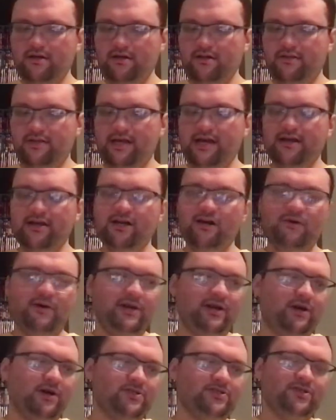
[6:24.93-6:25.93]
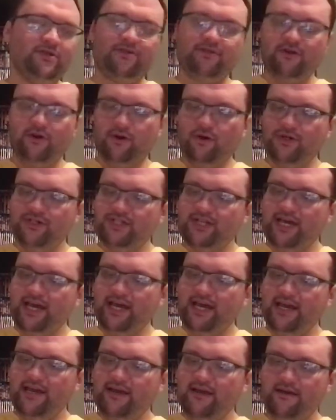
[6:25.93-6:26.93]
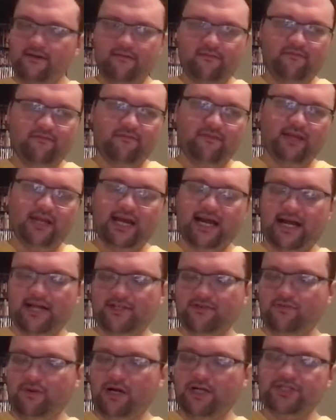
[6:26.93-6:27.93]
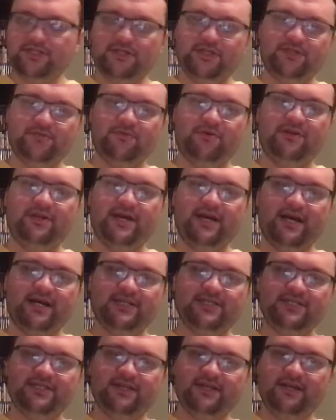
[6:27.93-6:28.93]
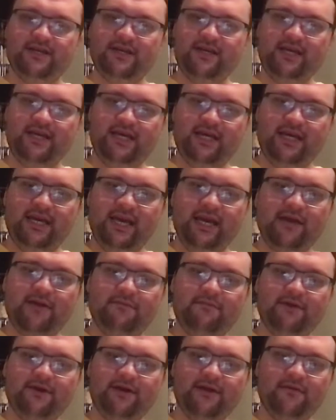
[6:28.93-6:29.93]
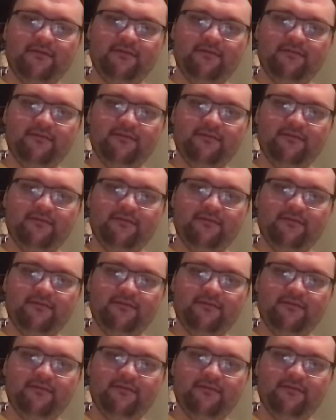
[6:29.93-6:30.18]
Then going on to Thursday, had to watch this one next, Kingpin.